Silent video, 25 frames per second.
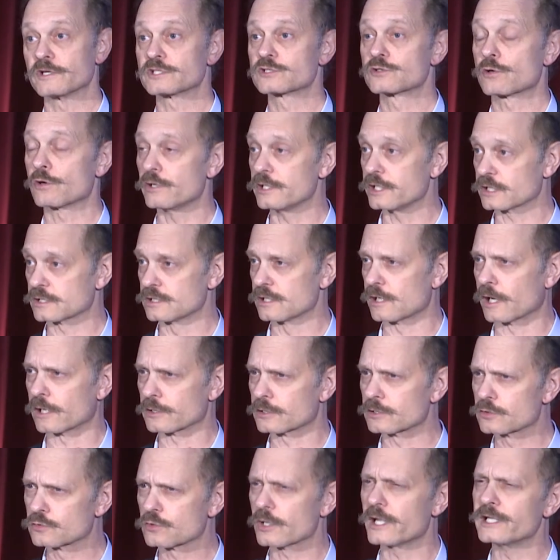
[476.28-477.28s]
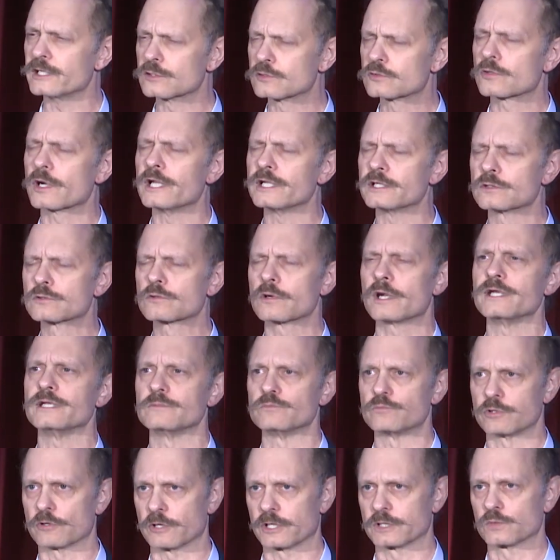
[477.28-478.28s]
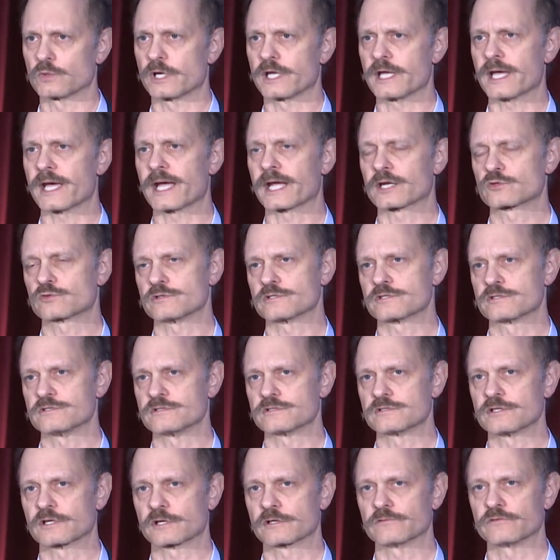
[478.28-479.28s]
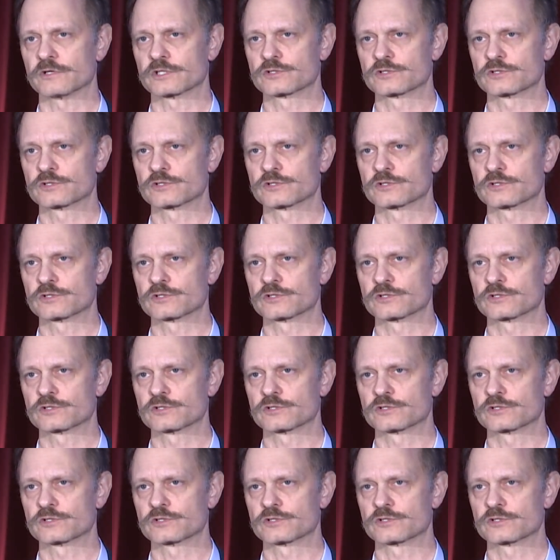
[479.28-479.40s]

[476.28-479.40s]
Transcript: Victoria Clark, great Broadway actress and singer,